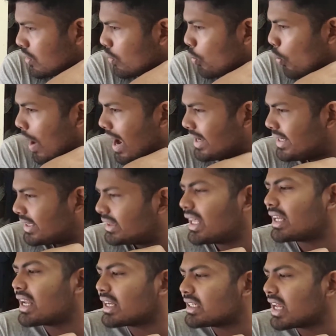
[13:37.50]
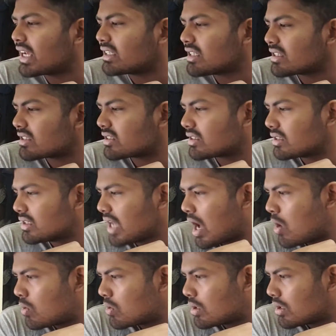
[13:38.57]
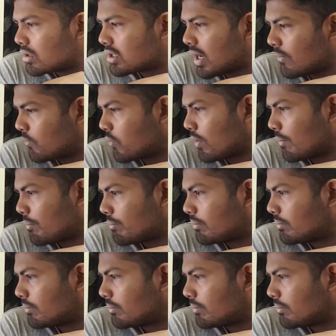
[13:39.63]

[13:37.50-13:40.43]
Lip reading: Where did that attack just now come from?